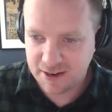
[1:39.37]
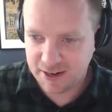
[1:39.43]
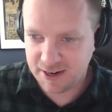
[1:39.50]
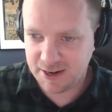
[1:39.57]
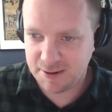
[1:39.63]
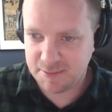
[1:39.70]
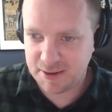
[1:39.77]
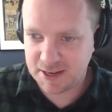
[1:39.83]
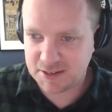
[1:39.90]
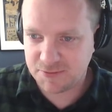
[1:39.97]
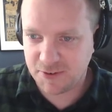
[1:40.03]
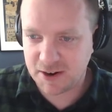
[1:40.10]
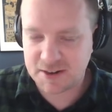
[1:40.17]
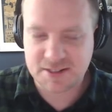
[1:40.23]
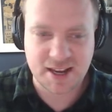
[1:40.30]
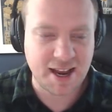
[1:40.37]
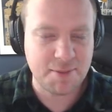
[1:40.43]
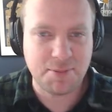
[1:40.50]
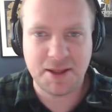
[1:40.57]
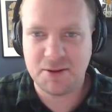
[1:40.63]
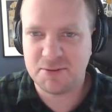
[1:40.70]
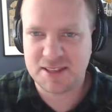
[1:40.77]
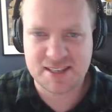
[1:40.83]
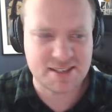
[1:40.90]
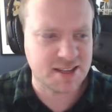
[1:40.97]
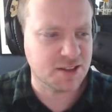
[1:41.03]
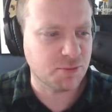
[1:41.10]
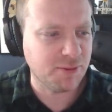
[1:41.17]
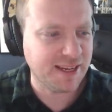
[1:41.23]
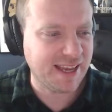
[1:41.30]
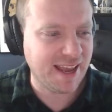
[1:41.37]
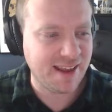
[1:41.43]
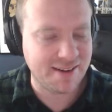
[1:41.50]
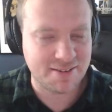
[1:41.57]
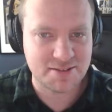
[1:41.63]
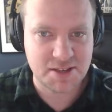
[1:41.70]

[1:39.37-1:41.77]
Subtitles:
as far as I played with this on the weekend,